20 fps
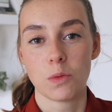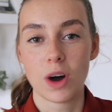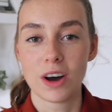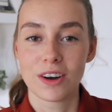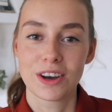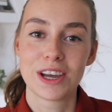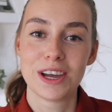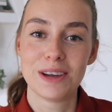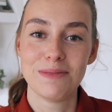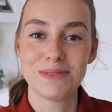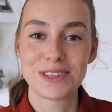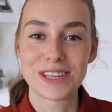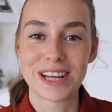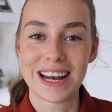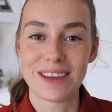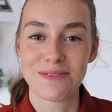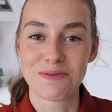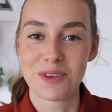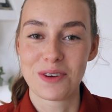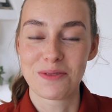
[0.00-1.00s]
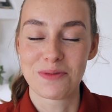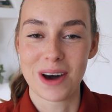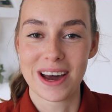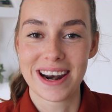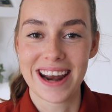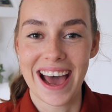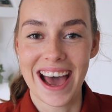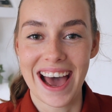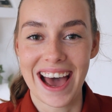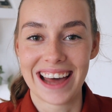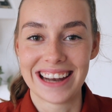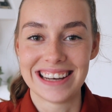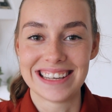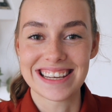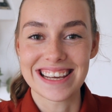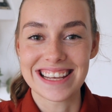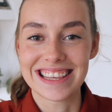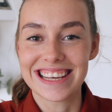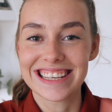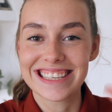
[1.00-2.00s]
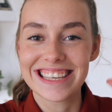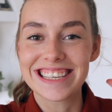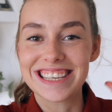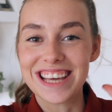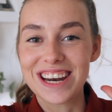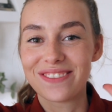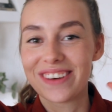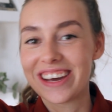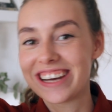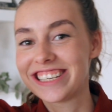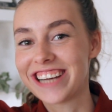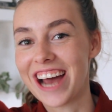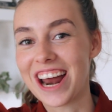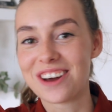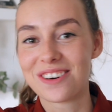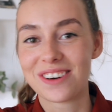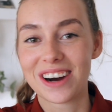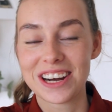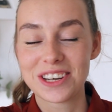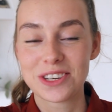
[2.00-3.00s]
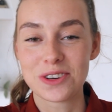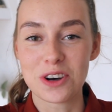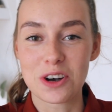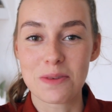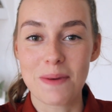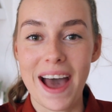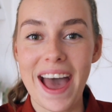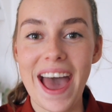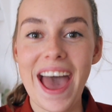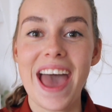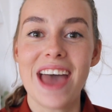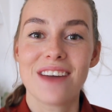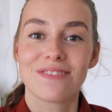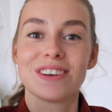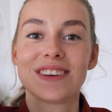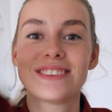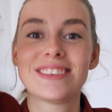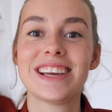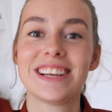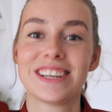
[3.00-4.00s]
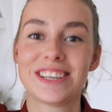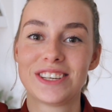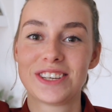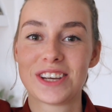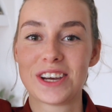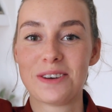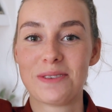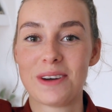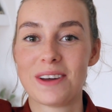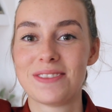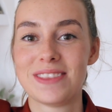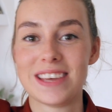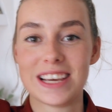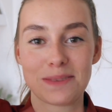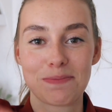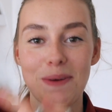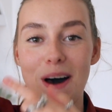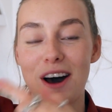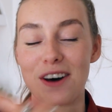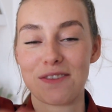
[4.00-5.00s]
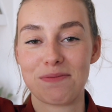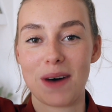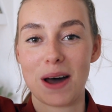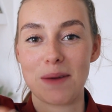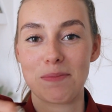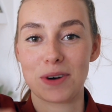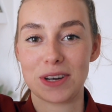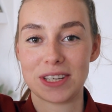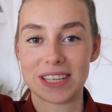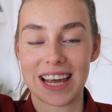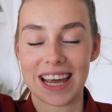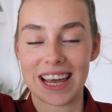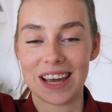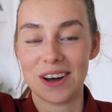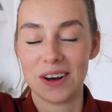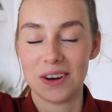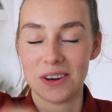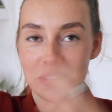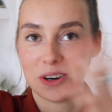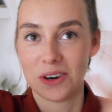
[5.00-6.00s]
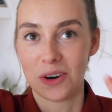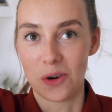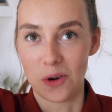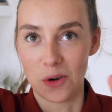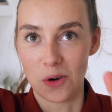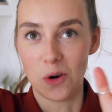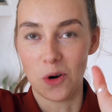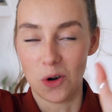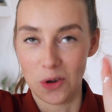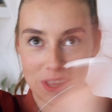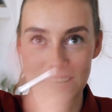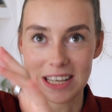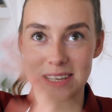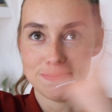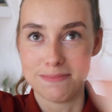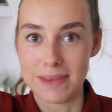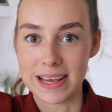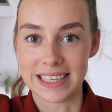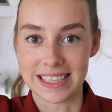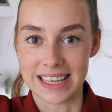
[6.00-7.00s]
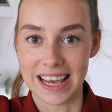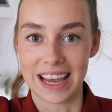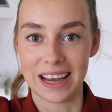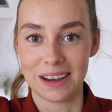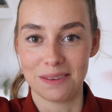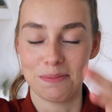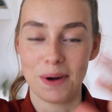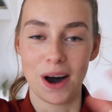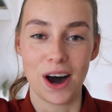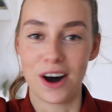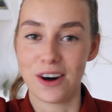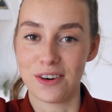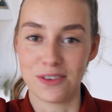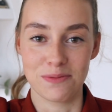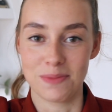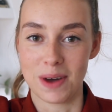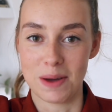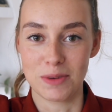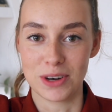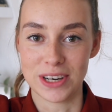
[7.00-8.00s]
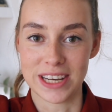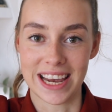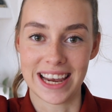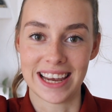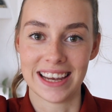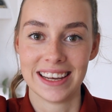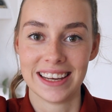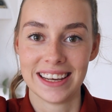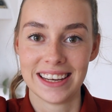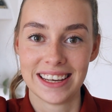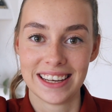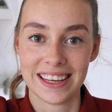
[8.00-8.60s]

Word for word: Welcome to Living with One Hand. This is going to be a channel where I talk about everything to do with this part of my body, or this missing part of my body.